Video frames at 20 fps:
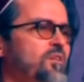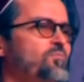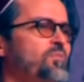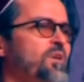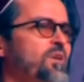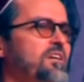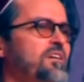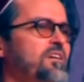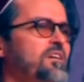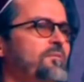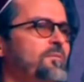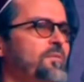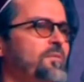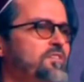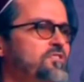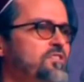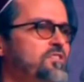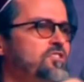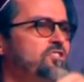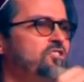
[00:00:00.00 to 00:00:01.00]

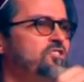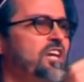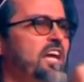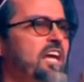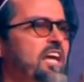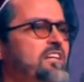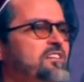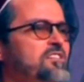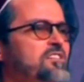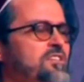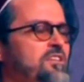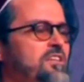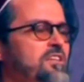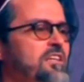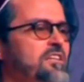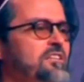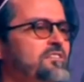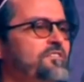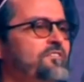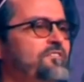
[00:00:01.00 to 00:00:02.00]
But to change
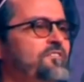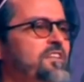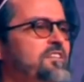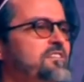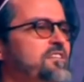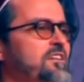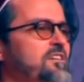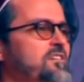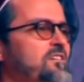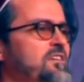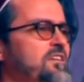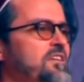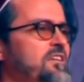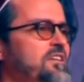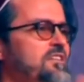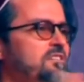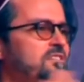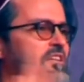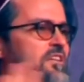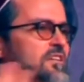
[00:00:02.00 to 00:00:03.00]
things physically
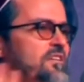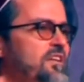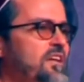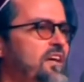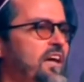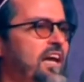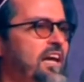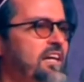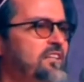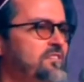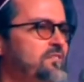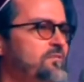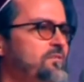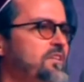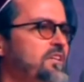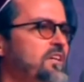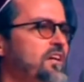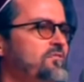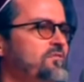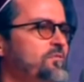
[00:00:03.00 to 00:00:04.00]
is in the hands of
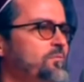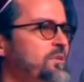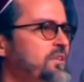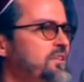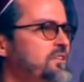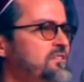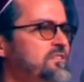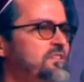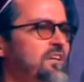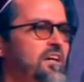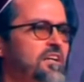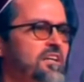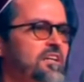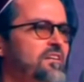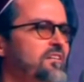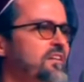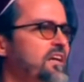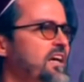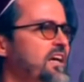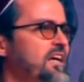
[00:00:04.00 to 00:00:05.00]
the government. It's not
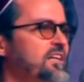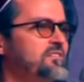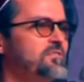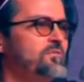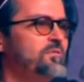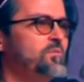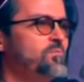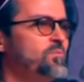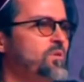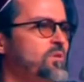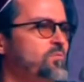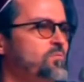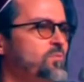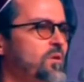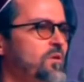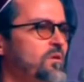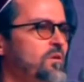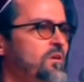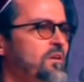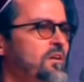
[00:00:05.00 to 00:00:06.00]
in the hands of the
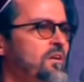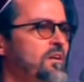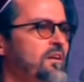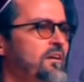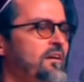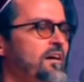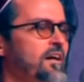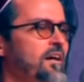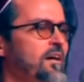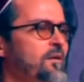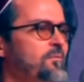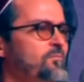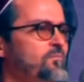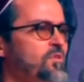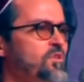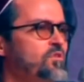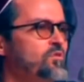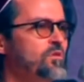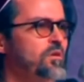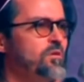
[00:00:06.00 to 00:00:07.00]
people. Um,
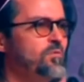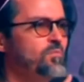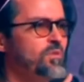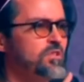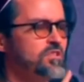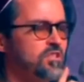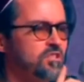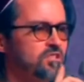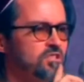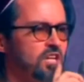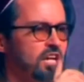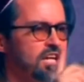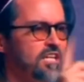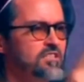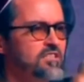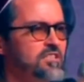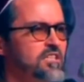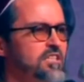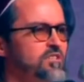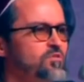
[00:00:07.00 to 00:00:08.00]
you, to
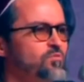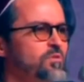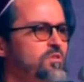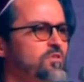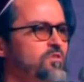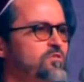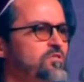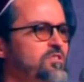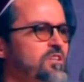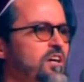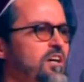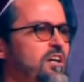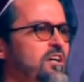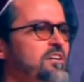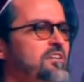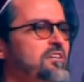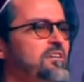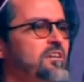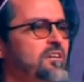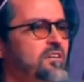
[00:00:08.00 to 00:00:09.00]
change things with your
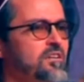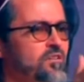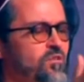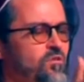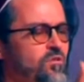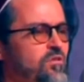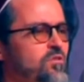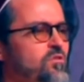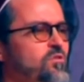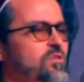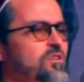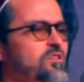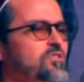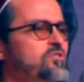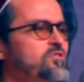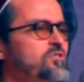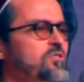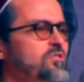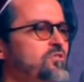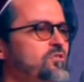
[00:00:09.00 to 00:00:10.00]
tongue, you, you,
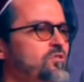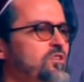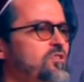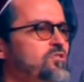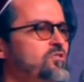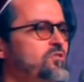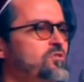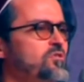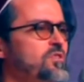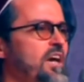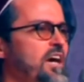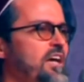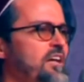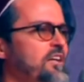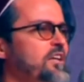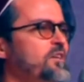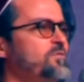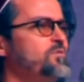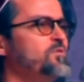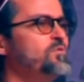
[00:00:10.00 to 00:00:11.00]
can, you can do
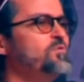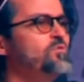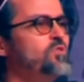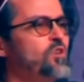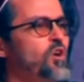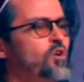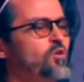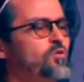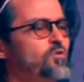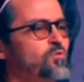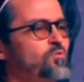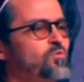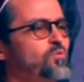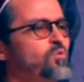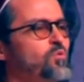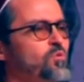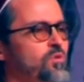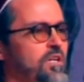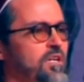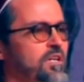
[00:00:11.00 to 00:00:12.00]
that if you know the
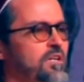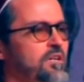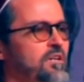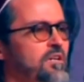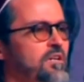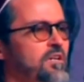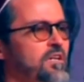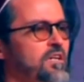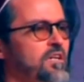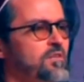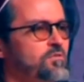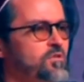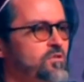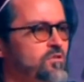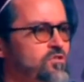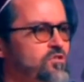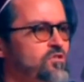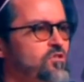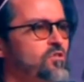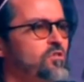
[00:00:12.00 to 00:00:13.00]
ruling. If you're
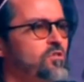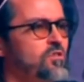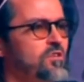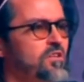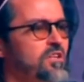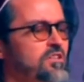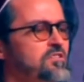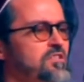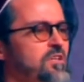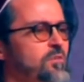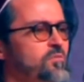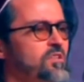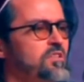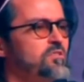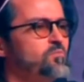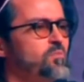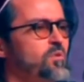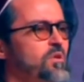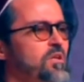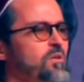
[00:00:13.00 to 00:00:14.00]
certain that
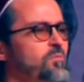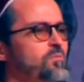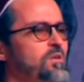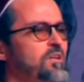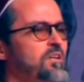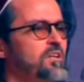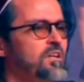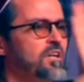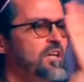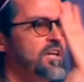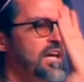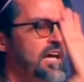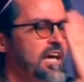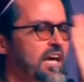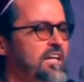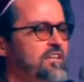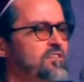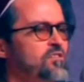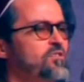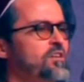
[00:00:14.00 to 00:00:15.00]
something's prohibited
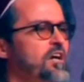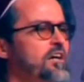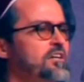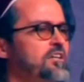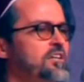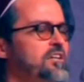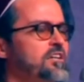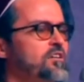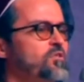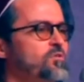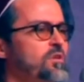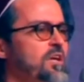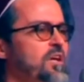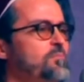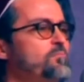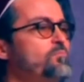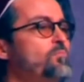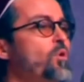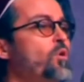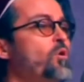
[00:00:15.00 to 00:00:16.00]
and you're not going to
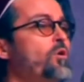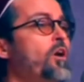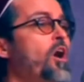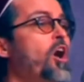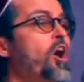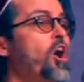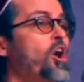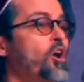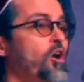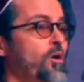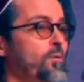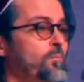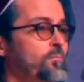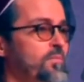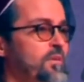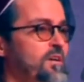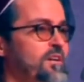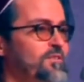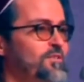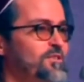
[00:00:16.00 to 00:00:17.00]
create more harm,
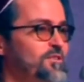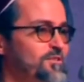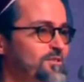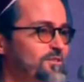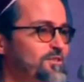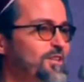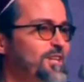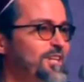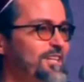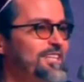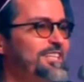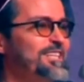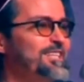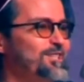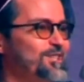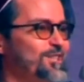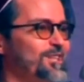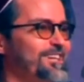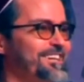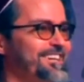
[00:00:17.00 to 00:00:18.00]
this is a
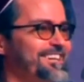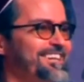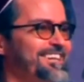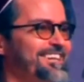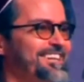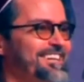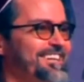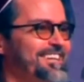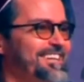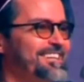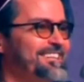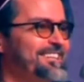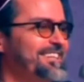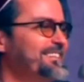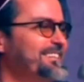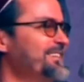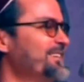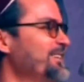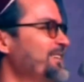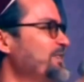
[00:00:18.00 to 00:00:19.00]
condition that it
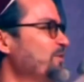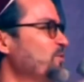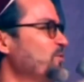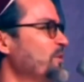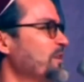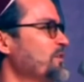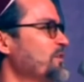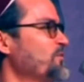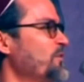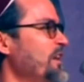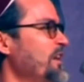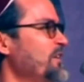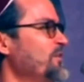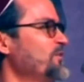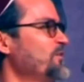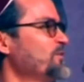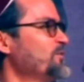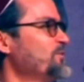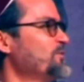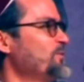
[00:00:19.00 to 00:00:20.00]
doesn't lead to a
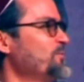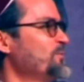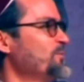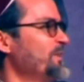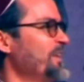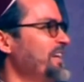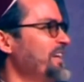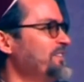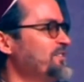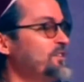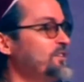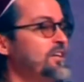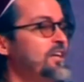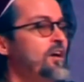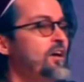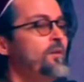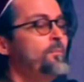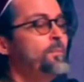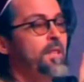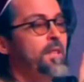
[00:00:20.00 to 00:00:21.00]
greater tribulation.
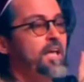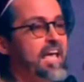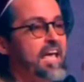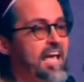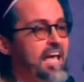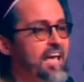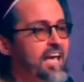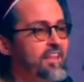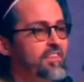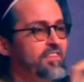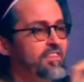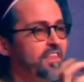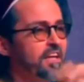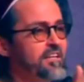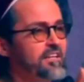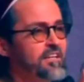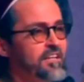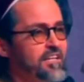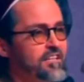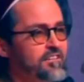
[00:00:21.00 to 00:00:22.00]
And
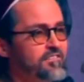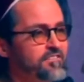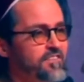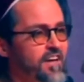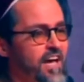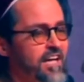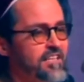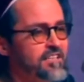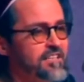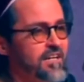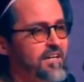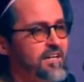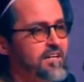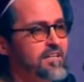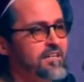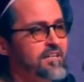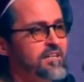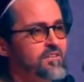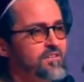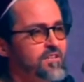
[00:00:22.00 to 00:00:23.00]
vanal ifada,
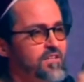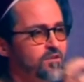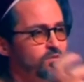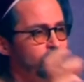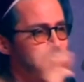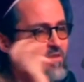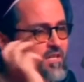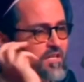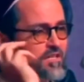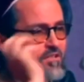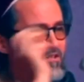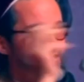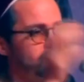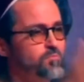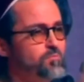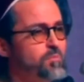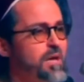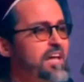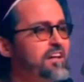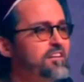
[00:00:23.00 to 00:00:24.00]
that you think there's
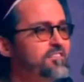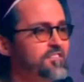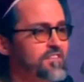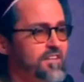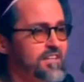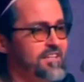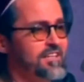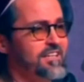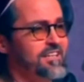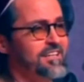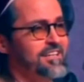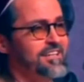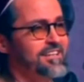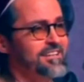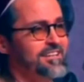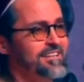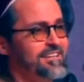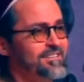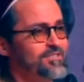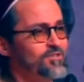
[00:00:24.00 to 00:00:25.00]
benefit in it.
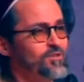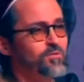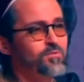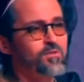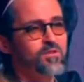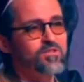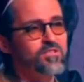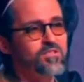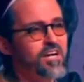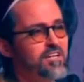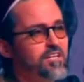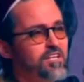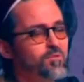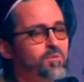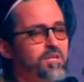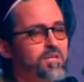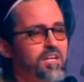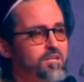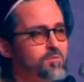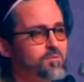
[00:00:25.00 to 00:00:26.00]
So if there's not going
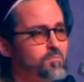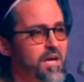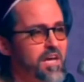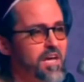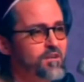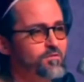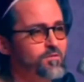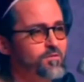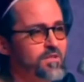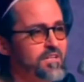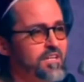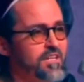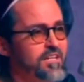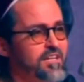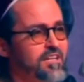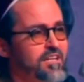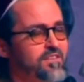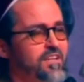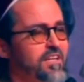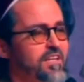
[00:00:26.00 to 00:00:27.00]
to be any benefit in
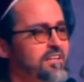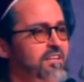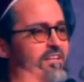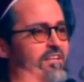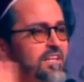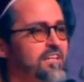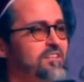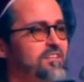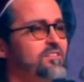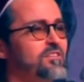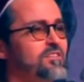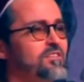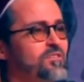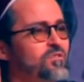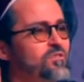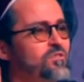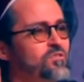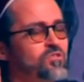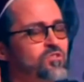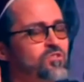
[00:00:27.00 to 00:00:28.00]
it, then, then you,
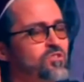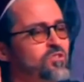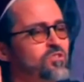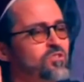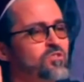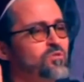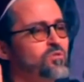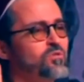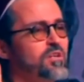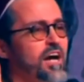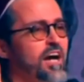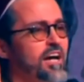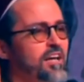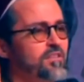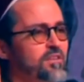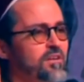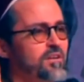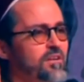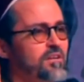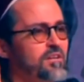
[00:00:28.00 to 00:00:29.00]
you shouldn't do it
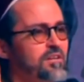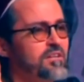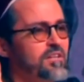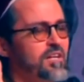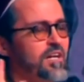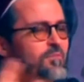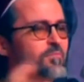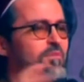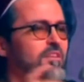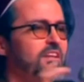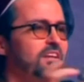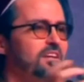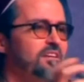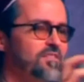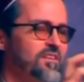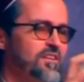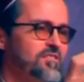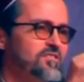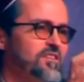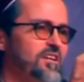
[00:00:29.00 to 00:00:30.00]
either. I mean, they,
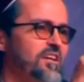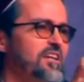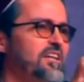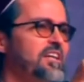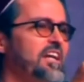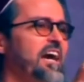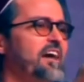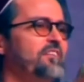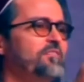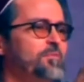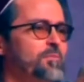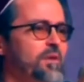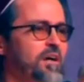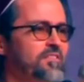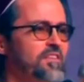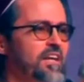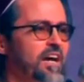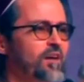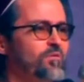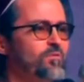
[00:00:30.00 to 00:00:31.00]
there's a khilaf
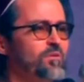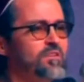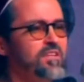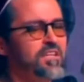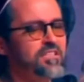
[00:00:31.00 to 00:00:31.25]
about that one.